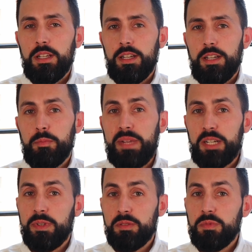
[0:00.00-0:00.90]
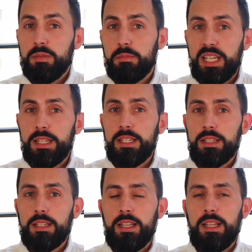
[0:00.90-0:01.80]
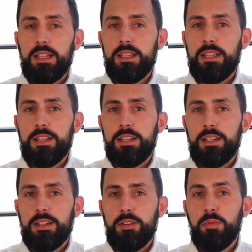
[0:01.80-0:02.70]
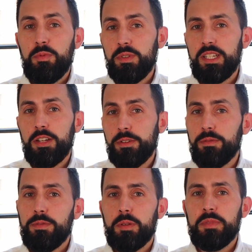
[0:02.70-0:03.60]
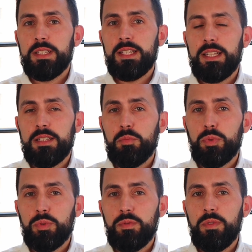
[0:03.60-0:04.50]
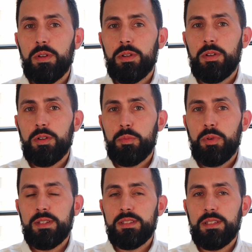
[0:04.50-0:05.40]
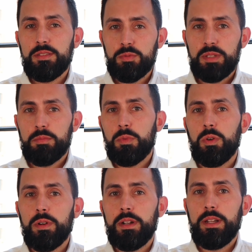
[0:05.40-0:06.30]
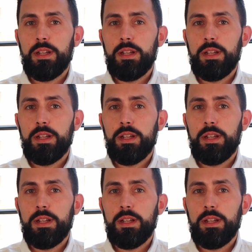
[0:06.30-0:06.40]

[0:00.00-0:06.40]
back when we made it, and hopefully learn from it and improve our process with more